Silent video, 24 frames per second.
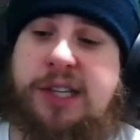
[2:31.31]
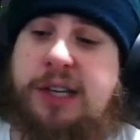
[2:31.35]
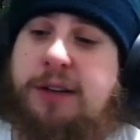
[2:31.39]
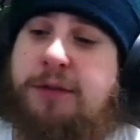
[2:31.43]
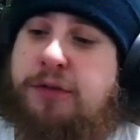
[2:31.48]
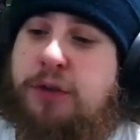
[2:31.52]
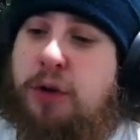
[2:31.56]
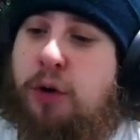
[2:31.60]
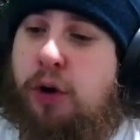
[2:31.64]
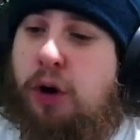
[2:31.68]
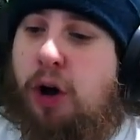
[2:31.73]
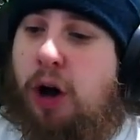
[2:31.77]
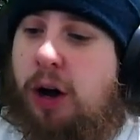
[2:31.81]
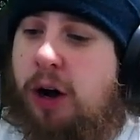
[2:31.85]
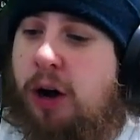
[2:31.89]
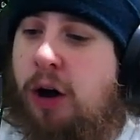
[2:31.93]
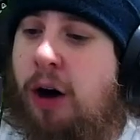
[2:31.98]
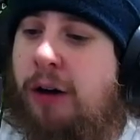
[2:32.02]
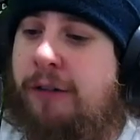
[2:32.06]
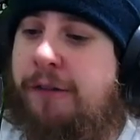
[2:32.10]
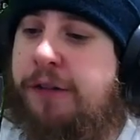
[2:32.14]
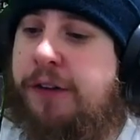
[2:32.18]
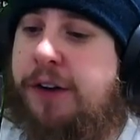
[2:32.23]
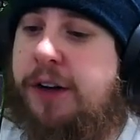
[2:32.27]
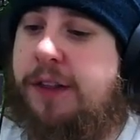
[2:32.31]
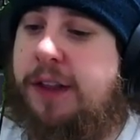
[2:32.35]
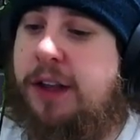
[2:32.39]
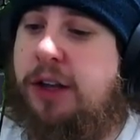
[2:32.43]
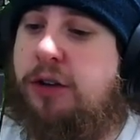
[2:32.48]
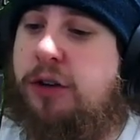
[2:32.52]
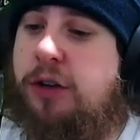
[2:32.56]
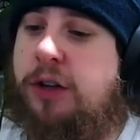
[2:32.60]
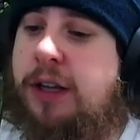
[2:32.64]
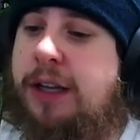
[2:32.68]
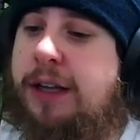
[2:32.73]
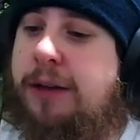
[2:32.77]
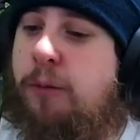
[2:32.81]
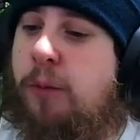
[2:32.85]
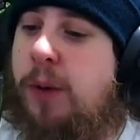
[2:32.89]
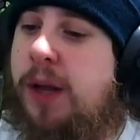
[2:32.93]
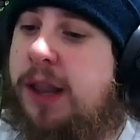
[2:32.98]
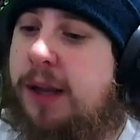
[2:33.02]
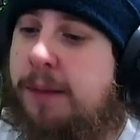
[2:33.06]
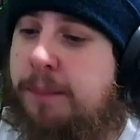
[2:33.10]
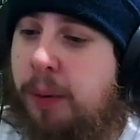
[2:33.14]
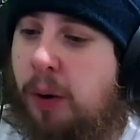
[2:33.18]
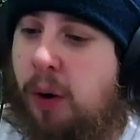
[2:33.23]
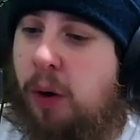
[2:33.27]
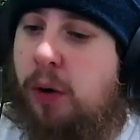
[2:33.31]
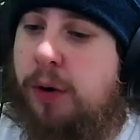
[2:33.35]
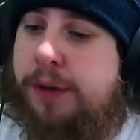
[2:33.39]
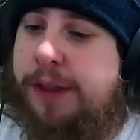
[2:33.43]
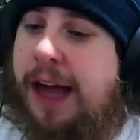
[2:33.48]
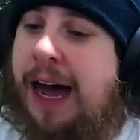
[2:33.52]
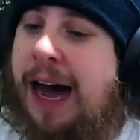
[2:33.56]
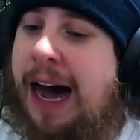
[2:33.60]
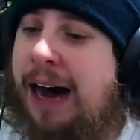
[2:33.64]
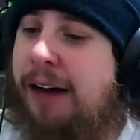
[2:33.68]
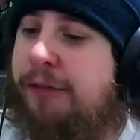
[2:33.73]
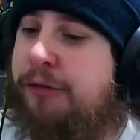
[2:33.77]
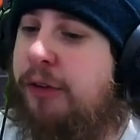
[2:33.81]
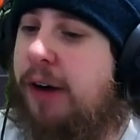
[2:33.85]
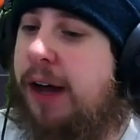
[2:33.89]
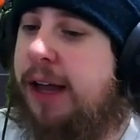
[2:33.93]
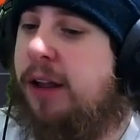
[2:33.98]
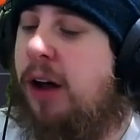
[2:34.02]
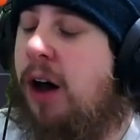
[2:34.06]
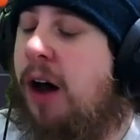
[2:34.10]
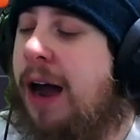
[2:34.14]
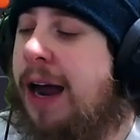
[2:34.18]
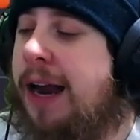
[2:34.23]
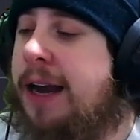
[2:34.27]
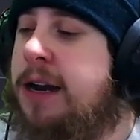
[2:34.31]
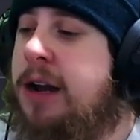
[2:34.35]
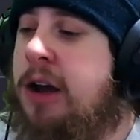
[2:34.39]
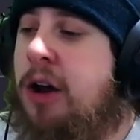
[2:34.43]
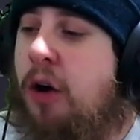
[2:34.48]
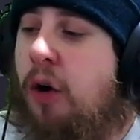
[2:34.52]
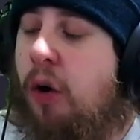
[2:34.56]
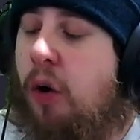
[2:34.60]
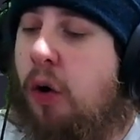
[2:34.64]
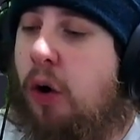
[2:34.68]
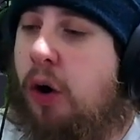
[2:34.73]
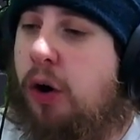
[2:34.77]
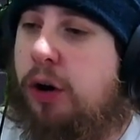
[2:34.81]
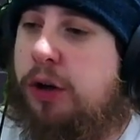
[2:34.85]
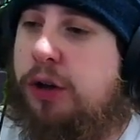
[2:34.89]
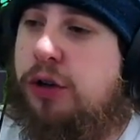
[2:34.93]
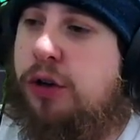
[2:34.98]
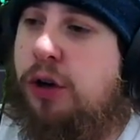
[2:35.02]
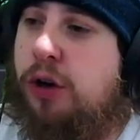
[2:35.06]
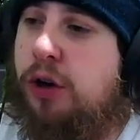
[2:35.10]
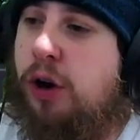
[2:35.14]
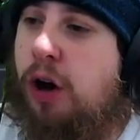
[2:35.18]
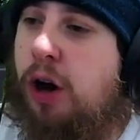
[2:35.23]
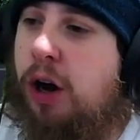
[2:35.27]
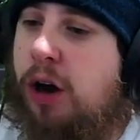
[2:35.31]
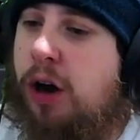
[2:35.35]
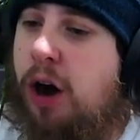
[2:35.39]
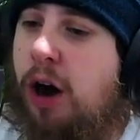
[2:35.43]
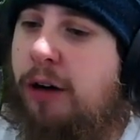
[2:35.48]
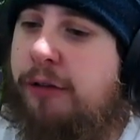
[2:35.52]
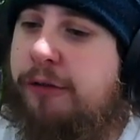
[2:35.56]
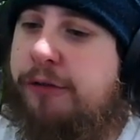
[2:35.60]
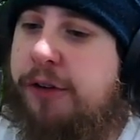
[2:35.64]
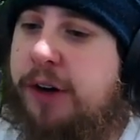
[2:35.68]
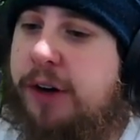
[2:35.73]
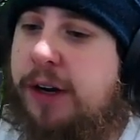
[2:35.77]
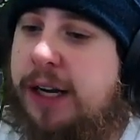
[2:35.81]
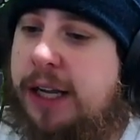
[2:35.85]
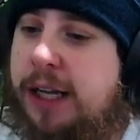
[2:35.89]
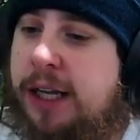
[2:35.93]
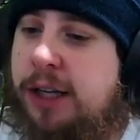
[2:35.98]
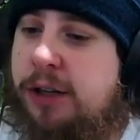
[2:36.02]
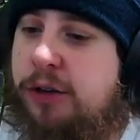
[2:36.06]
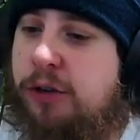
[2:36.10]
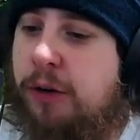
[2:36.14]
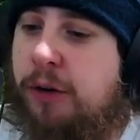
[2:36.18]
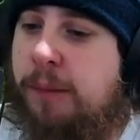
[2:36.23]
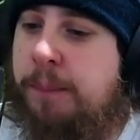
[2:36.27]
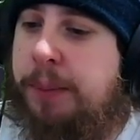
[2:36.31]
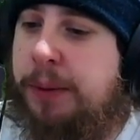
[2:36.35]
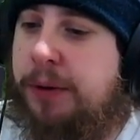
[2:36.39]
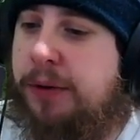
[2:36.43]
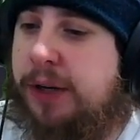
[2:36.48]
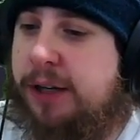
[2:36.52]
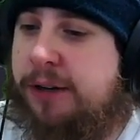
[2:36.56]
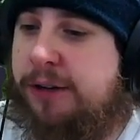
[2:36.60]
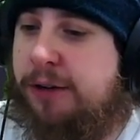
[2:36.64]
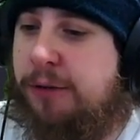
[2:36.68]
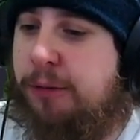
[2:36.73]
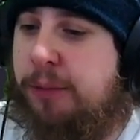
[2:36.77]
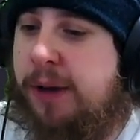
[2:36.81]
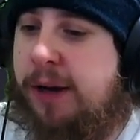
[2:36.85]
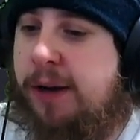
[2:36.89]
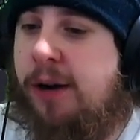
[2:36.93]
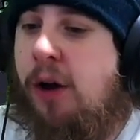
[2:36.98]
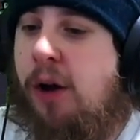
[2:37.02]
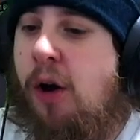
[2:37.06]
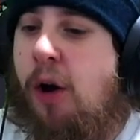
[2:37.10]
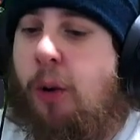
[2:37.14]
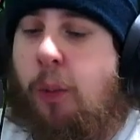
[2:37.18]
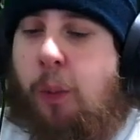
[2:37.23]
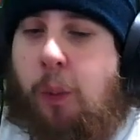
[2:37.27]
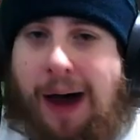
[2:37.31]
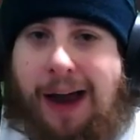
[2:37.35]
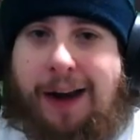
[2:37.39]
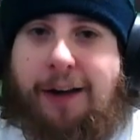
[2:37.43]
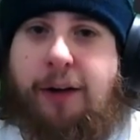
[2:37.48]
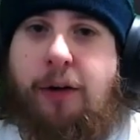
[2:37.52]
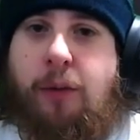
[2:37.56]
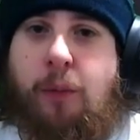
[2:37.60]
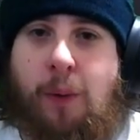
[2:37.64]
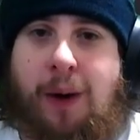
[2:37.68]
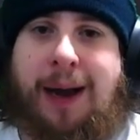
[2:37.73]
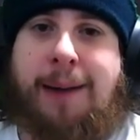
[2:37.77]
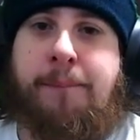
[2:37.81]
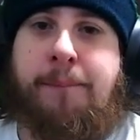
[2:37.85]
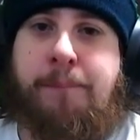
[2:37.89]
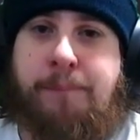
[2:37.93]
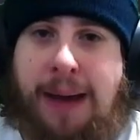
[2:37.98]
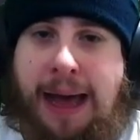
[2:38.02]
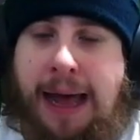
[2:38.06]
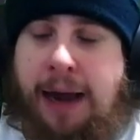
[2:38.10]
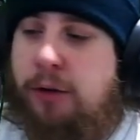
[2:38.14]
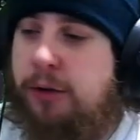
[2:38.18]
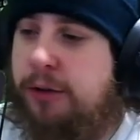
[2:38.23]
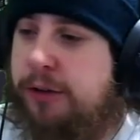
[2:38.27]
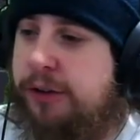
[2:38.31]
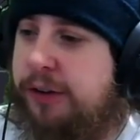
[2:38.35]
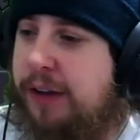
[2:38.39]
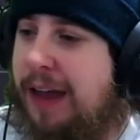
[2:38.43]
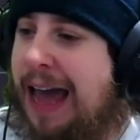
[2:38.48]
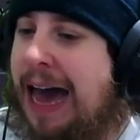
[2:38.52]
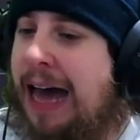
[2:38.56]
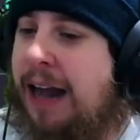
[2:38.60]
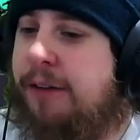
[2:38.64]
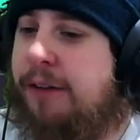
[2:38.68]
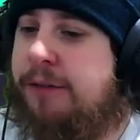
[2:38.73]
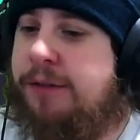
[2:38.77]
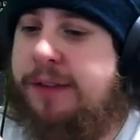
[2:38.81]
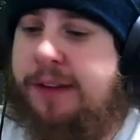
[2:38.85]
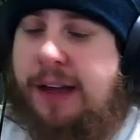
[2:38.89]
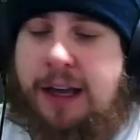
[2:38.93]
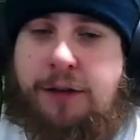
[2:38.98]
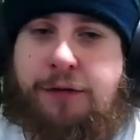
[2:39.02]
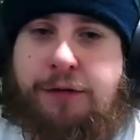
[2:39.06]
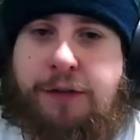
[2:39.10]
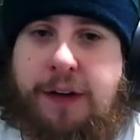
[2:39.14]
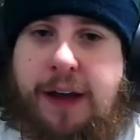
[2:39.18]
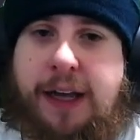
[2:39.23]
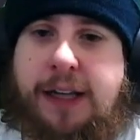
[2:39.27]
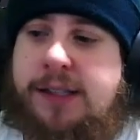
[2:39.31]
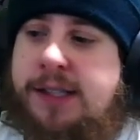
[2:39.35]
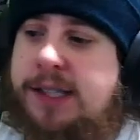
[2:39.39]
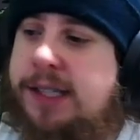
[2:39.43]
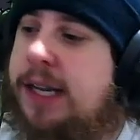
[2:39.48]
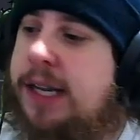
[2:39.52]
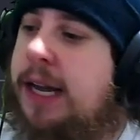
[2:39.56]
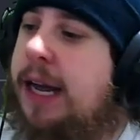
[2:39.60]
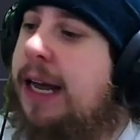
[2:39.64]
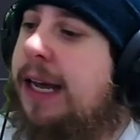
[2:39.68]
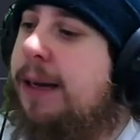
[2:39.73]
If you're not confident that you can win the ball at the halfway line, or you're not confident in your ability to win one-on-one battles out of defense,